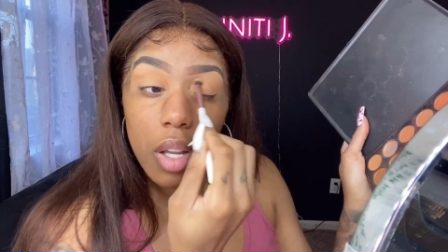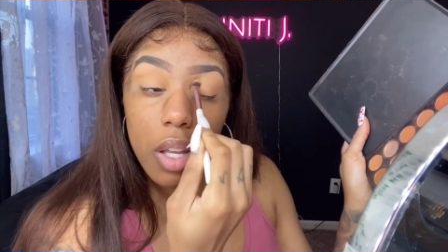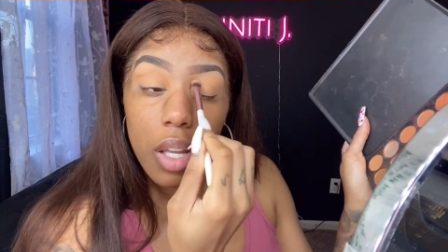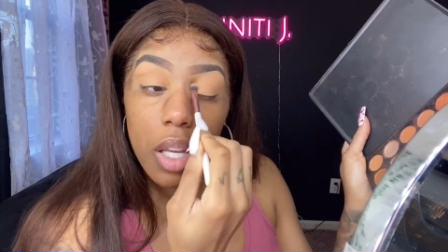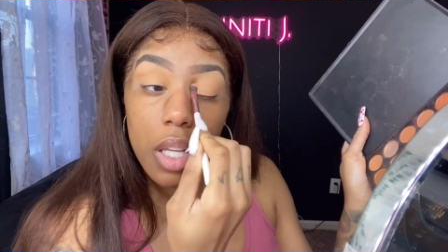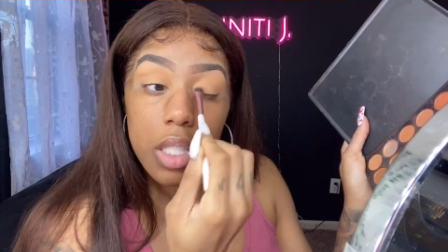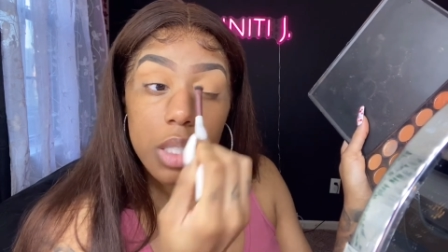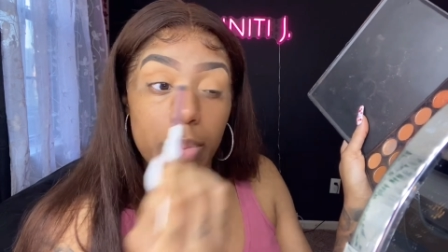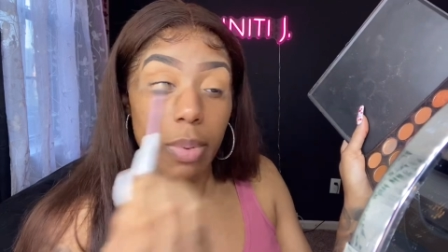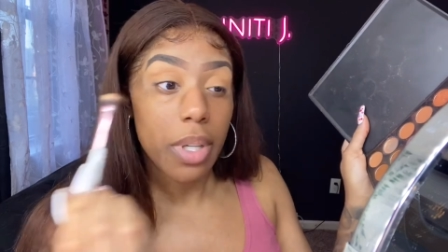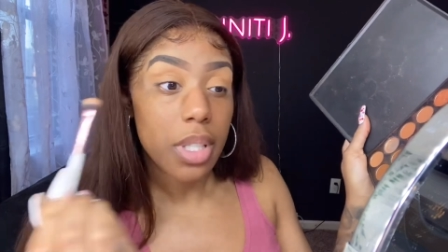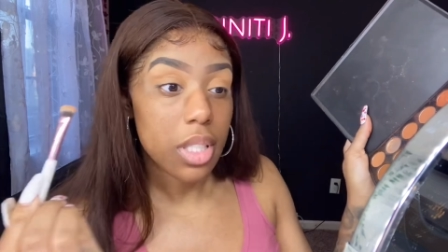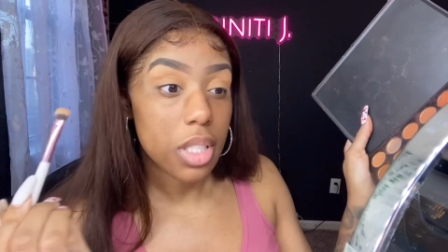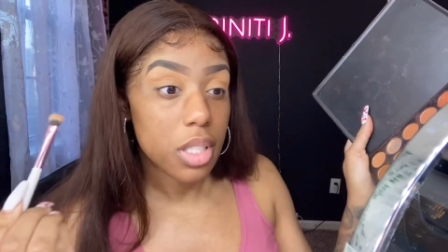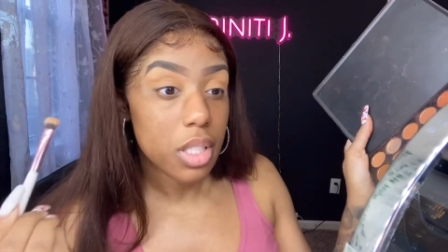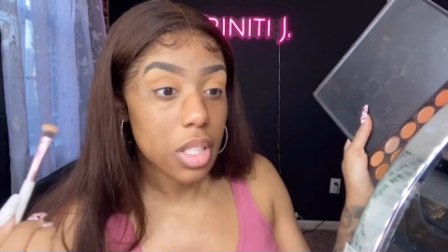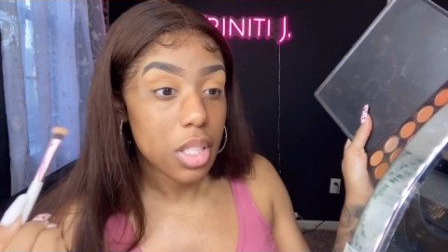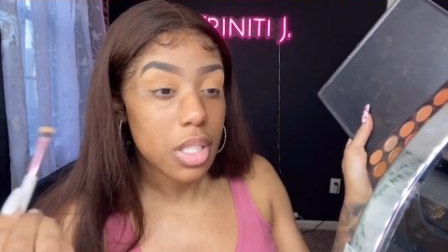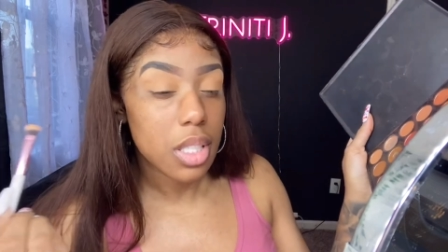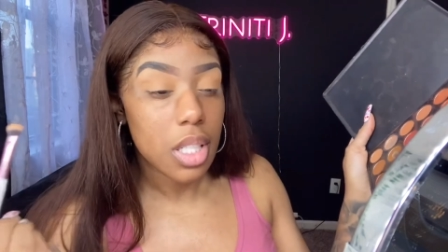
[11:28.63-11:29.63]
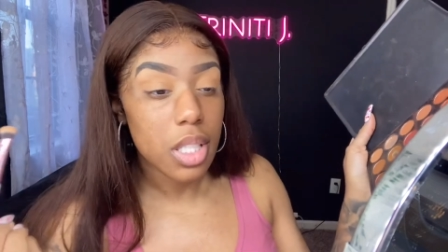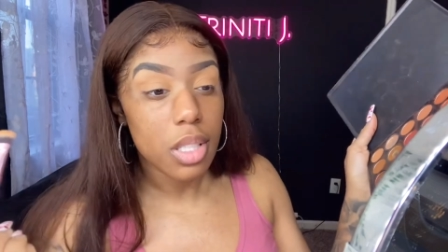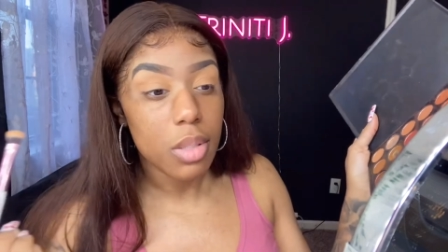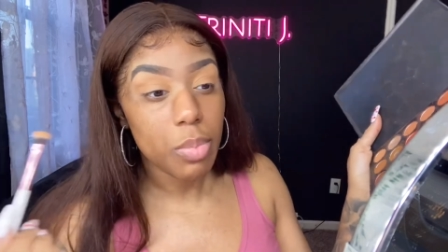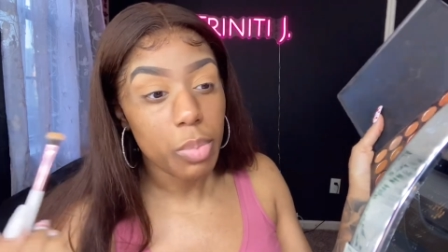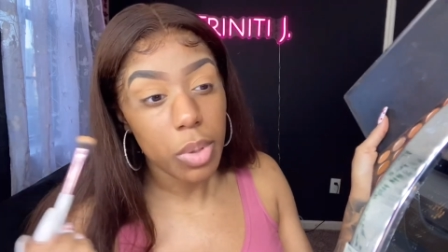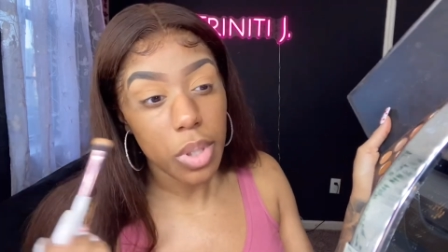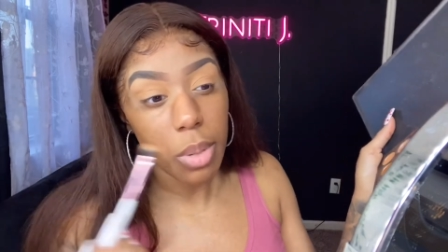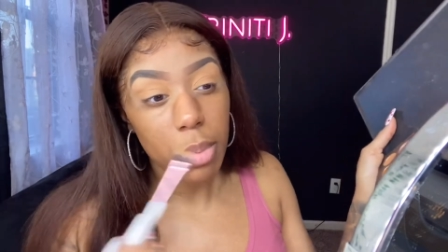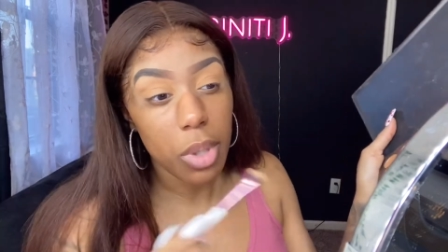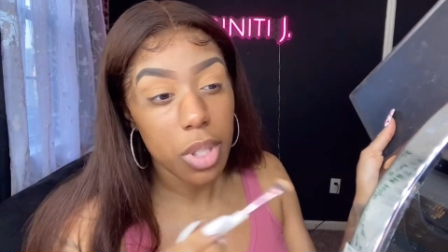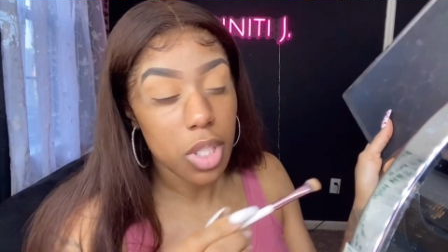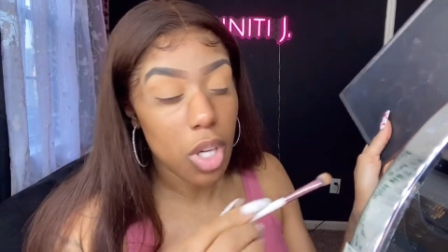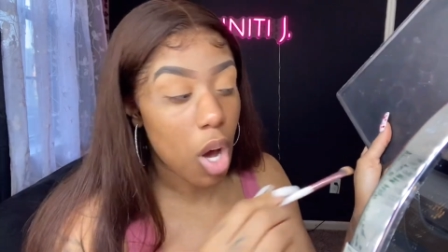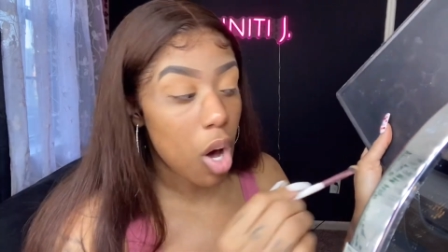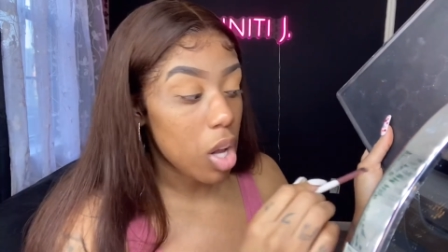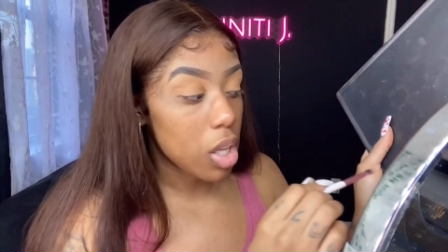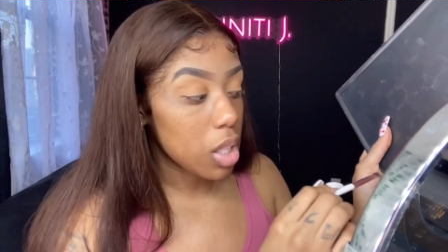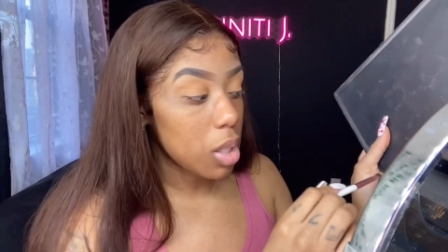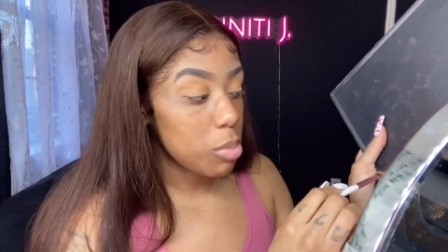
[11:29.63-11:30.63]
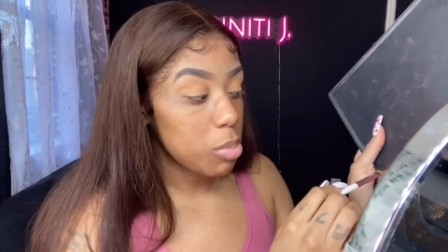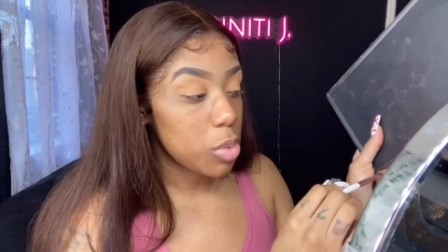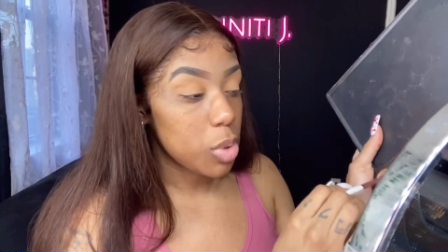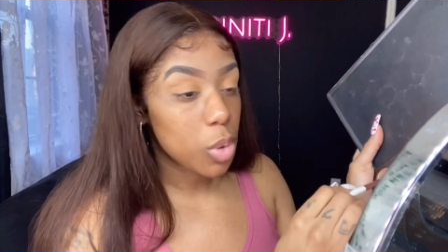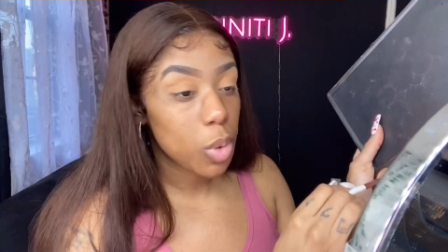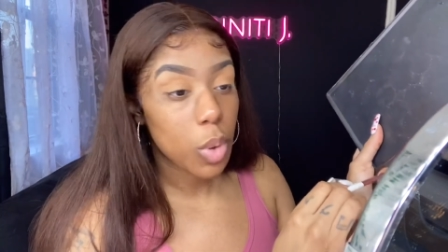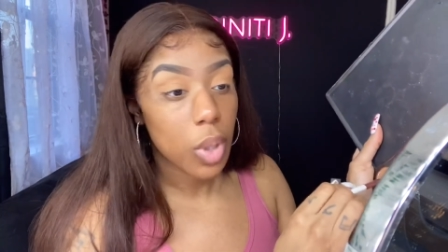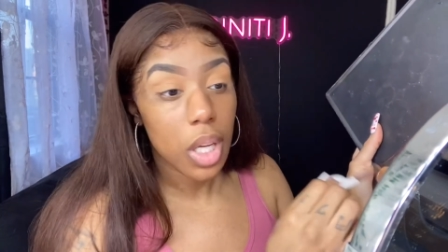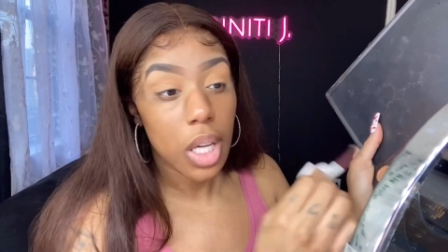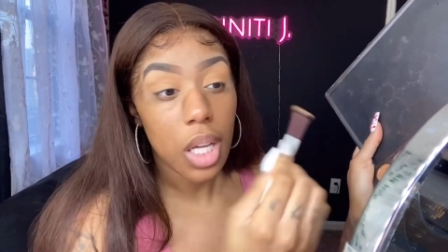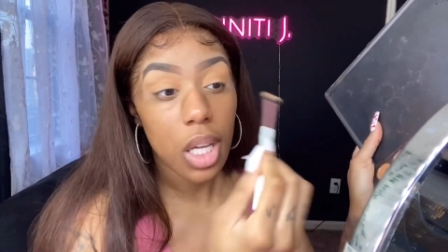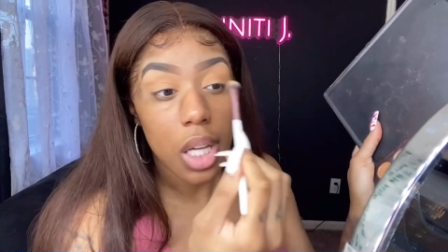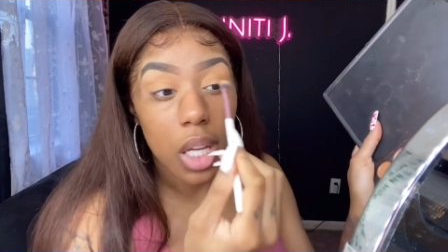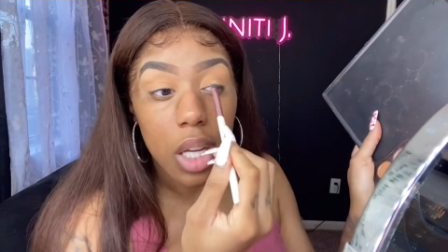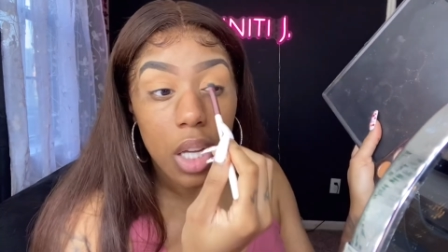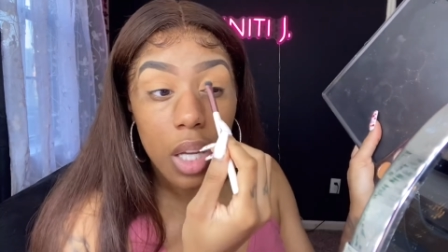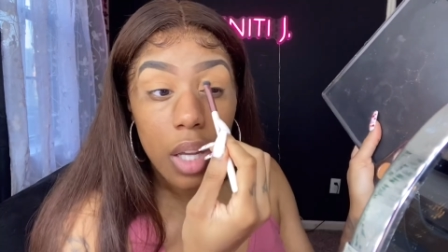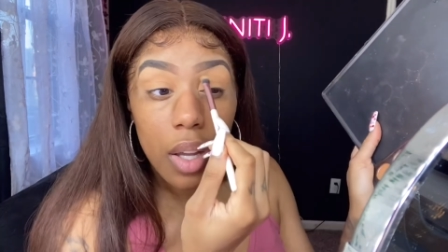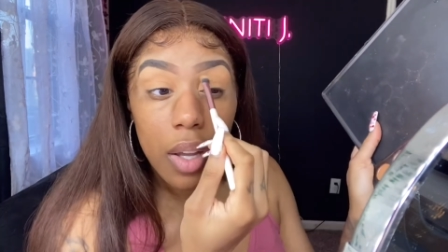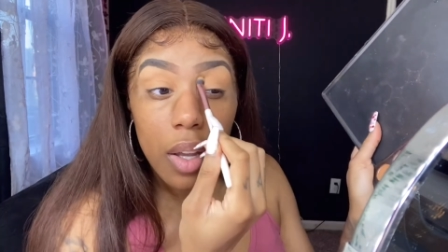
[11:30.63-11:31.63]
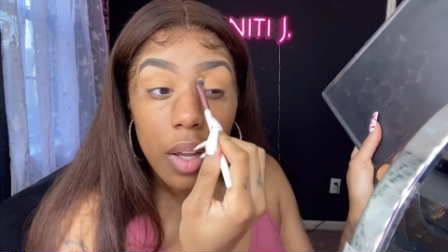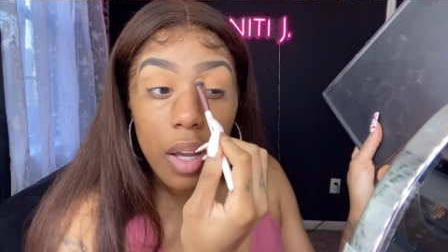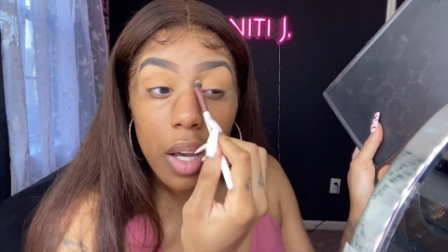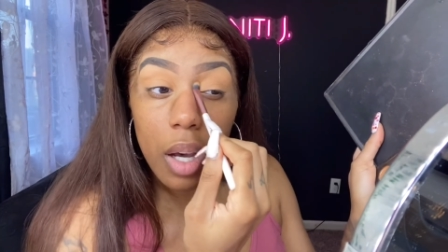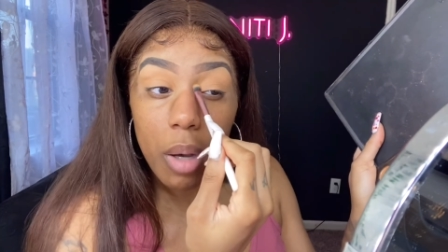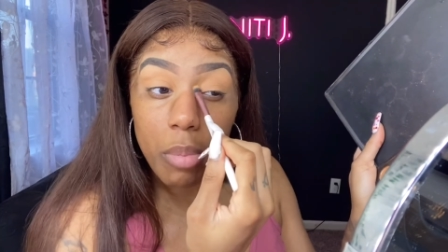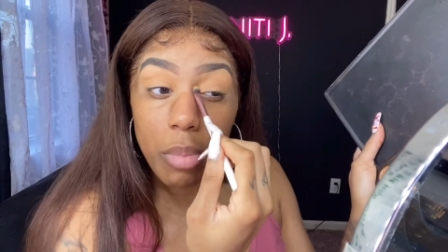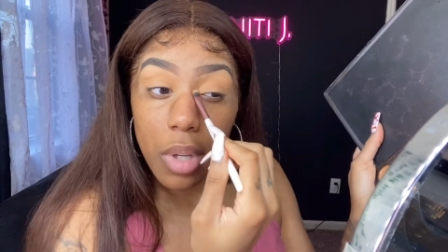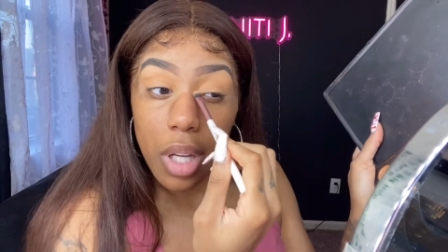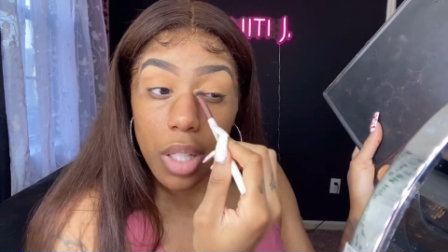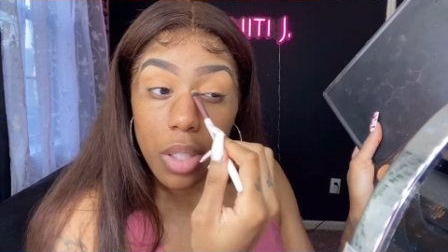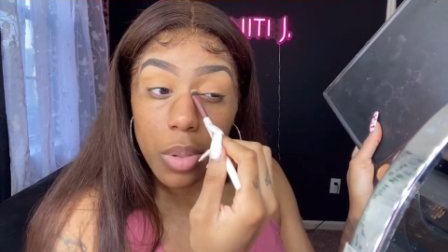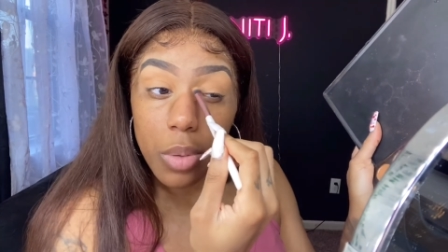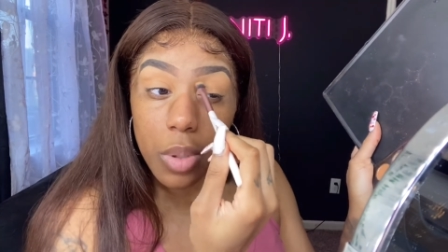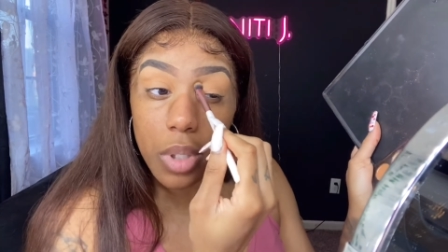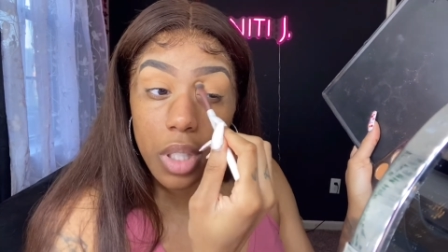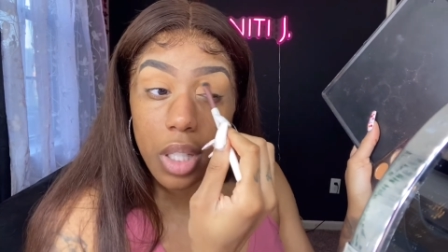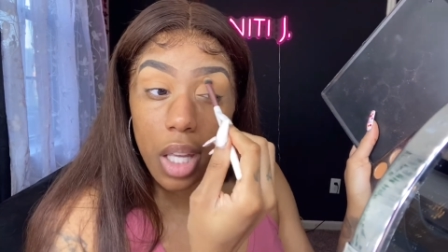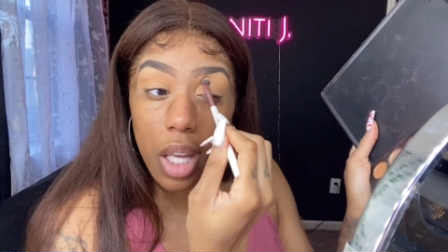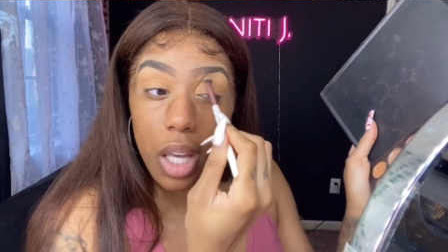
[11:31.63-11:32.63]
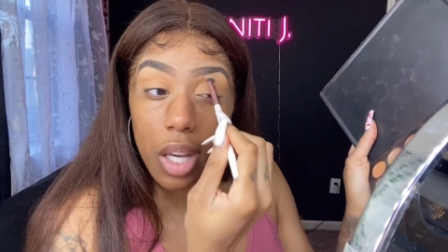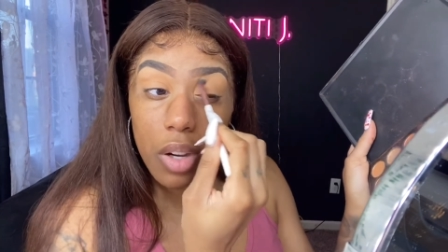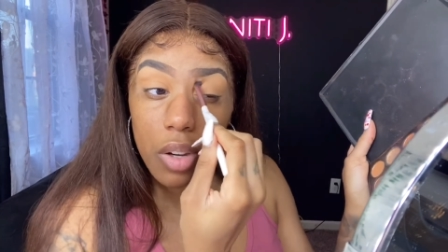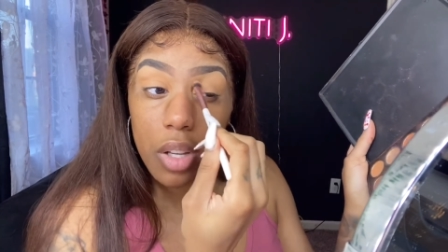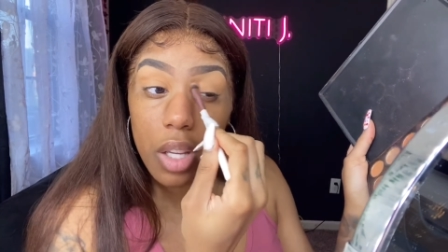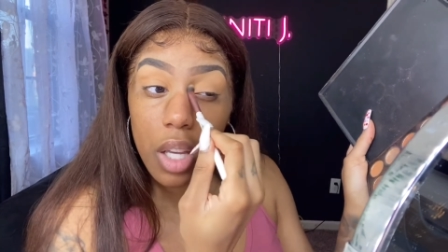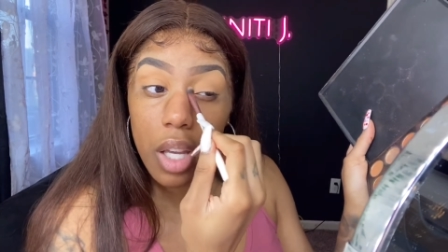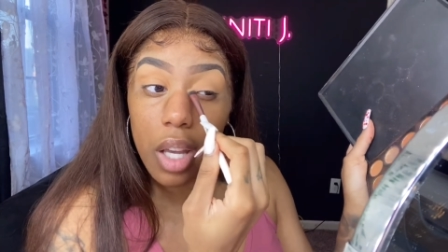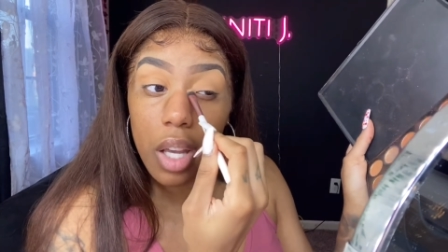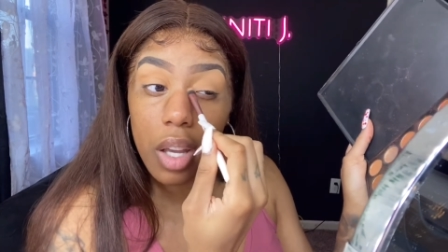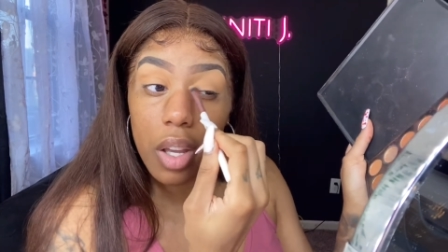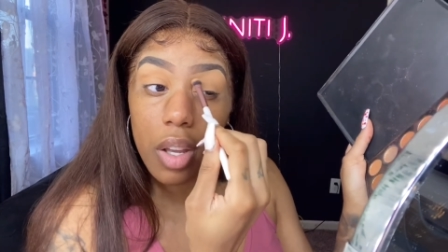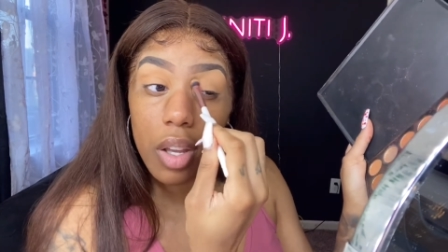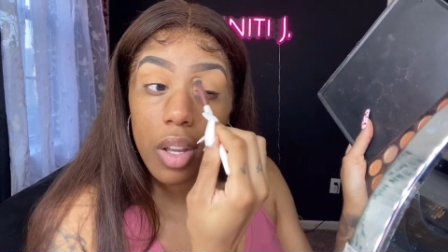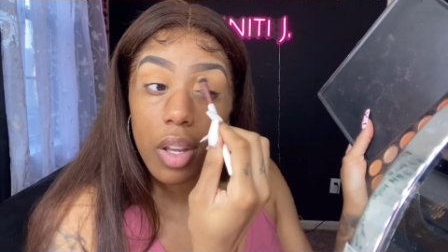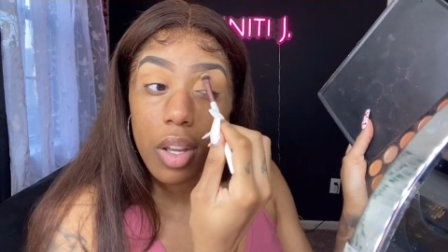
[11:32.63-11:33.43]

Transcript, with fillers: Especially since that's pretty much all I'm doing. I'm not doing the hair yet.